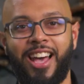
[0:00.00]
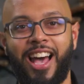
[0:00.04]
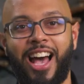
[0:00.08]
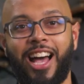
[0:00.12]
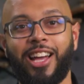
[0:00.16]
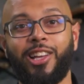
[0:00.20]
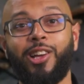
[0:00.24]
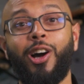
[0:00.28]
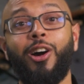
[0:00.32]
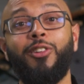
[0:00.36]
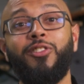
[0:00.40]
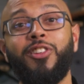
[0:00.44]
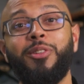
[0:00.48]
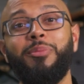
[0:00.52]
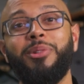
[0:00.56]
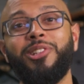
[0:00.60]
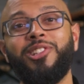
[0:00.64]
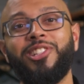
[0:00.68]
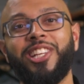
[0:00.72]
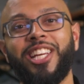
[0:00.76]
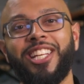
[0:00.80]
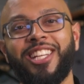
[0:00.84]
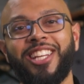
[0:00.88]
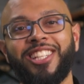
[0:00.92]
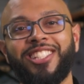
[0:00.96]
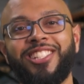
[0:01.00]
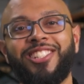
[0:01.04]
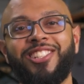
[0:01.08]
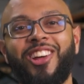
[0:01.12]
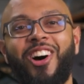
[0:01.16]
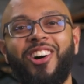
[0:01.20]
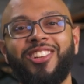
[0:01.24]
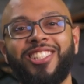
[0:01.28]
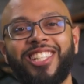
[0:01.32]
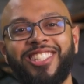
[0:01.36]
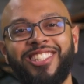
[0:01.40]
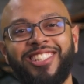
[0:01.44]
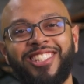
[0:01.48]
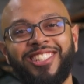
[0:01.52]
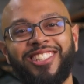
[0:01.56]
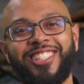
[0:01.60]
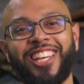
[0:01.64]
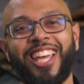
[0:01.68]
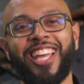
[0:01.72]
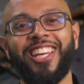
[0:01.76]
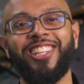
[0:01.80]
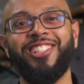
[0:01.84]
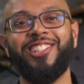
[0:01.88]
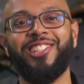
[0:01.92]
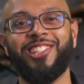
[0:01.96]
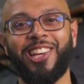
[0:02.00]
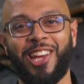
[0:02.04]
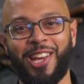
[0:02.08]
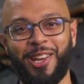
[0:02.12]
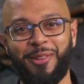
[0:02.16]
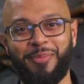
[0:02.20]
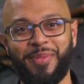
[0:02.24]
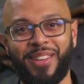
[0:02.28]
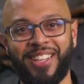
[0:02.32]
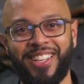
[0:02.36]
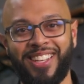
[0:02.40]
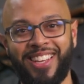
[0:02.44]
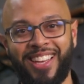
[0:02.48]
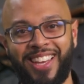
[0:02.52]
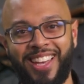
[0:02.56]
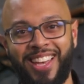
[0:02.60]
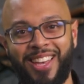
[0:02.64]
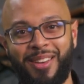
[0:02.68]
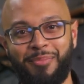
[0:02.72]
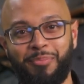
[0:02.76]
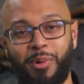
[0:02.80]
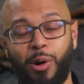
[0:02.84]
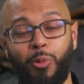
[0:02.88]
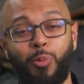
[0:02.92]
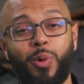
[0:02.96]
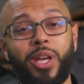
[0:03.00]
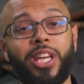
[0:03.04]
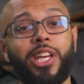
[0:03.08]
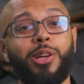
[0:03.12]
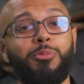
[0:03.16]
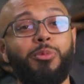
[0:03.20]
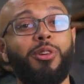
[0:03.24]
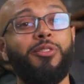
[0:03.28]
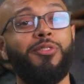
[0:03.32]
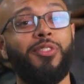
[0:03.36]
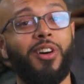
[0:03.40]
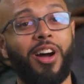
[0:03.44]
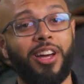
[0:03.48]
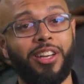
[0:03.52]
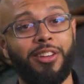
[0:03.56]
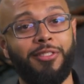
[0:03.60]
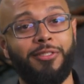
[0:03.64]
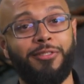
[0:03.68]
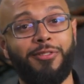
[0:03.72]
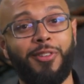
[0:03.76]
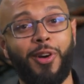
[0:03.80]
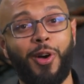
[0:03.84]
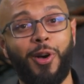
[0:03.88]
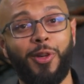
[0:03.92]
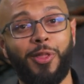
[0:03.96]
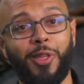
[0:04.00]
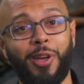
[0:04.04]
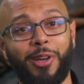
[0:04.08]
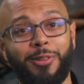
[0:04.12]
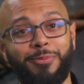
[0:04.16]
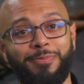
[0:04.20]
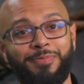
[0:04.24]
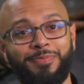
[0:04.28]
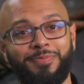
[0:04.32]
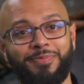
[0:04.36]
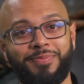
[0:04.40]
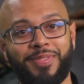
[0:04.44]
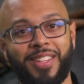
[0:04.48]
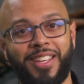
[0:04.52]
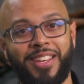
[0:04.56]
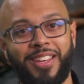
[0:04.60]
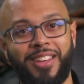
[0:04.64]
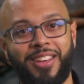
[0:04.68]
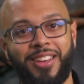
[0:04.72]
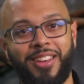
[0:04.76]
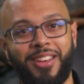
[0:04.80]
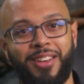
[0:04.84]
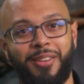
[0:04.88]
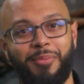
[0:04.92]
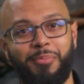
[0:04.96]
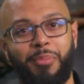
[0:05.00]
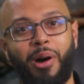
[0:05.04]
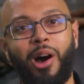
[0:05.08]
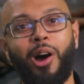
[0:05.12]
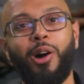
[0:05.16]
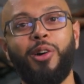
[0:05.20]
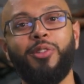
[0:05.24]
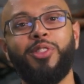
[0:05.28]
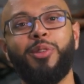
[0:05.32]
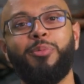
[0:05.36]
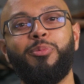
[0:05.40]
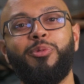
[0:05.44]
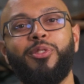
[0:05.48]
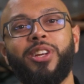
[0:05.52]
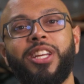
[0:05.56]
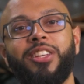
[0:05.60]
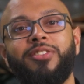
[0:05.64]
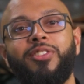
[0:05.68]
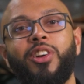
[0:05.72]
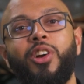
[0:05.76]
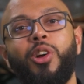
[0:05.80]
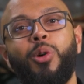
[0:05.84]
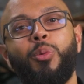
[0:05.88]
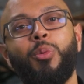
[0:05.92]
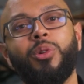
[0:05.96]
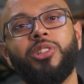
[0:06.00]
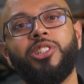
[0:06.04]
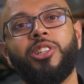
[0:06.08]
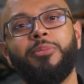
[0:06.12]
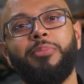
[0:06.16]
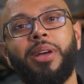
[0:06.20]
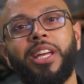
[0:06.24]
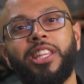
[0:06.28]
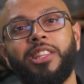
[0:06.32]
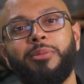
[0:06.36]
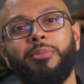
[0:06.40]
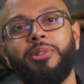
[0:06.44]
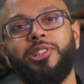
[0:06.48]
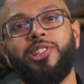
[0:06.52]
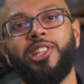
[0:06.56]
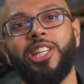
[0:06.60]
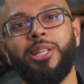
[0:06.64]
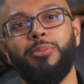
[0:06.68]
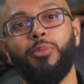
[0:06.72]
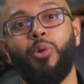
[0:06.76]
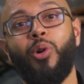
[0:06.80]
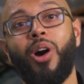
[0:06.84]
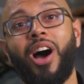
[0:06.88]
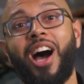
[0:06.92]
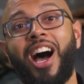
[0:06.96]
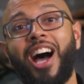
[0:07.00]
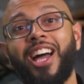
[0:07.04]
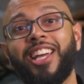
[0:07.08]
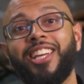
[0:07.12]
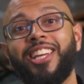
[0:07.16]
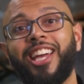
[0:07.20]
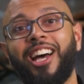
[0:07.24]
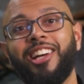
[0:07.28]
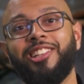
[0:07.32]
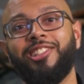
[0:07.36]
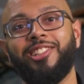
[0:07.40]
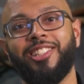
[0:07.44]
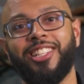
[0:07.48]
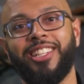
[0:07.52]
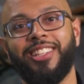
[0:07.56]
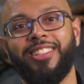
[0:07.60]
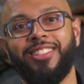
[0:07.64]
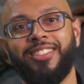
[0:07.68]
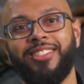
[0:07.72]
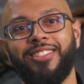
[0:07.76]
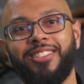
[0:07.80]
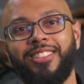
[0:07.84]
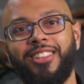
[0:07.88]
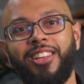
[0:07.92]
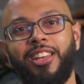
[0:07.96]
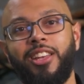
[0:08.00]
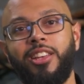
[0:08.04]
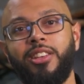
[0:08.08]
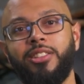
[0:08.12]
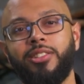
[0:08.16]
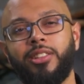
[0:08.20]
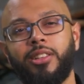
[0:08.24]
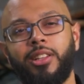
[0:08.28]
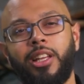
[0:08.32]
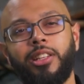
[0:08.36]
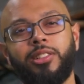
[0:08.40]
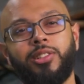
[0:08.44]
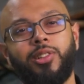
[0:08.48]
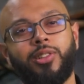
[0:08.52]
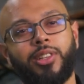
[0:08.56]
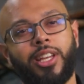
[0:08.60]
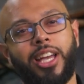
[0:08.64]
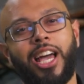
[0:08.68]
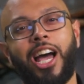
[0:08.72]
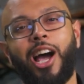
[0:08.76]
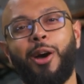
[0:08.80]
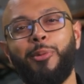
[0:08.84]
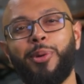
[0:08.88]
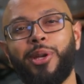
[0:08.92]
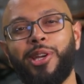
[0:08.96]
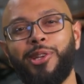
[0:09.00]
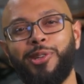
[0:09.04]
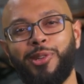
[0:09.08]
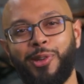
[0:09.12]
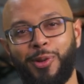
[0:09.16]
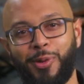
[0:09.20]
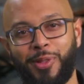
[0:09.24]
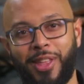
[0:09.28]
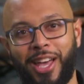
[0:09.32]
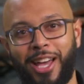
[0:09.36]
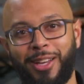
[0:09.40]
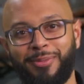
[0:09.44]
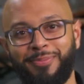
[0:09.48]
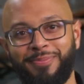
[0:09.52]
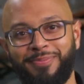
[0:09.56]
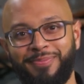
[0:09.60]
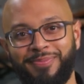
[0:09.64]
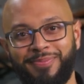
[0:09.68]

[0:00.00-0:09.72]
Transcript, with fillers: Our coffee machine is starting to take shape, but we can refine it further. Part of the brief was to make the machine more eye-catching, so let's look at how we can do that.